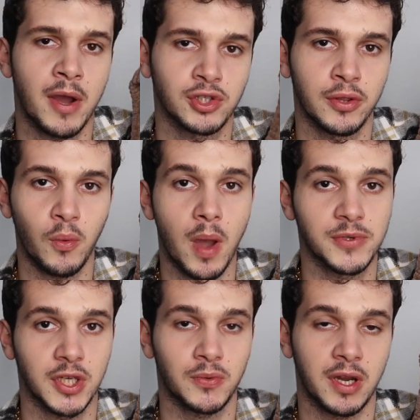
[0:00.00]
actually on the
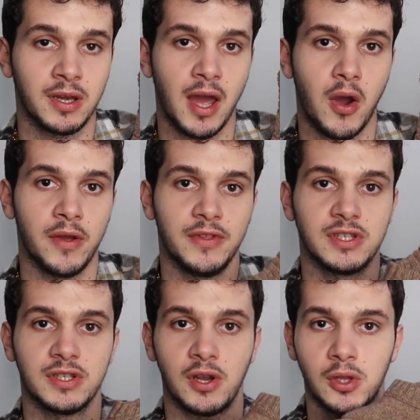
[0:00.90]
website right now and this
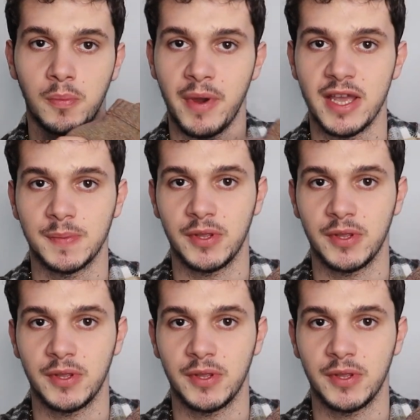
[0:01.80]
is the color best,